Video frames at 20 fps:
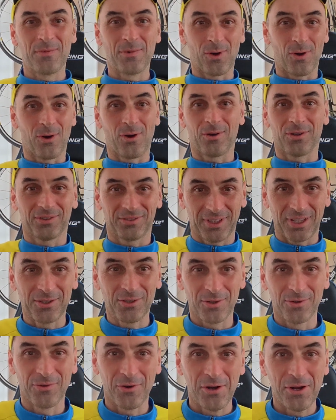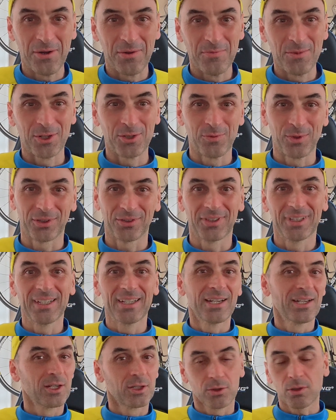Or oh, thank you very much, but
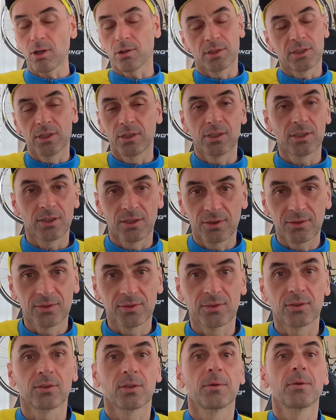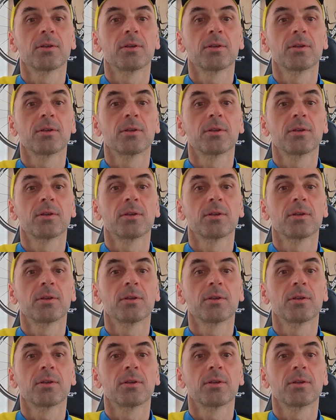no, it, it's,